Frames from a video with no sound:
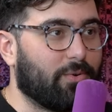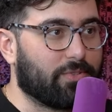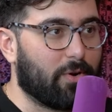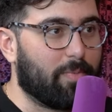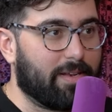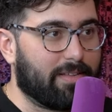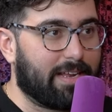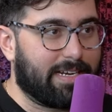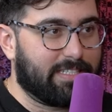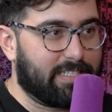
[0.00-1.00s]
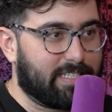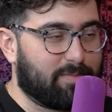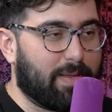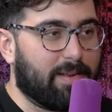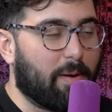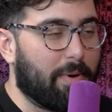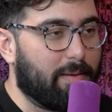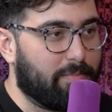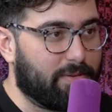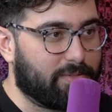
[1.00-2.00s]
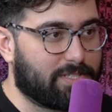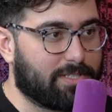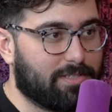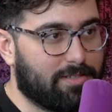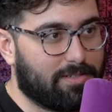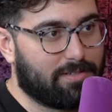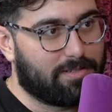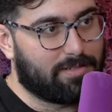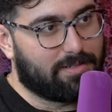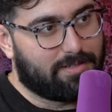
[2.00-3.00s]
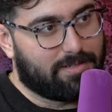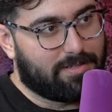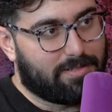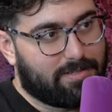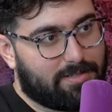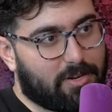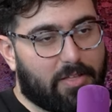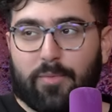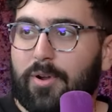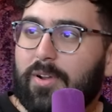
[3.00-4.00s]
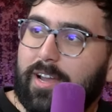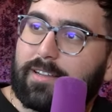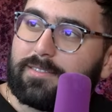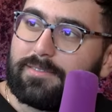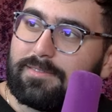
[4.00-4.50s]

cold open that I just explained about my abuse. So I think we're okay.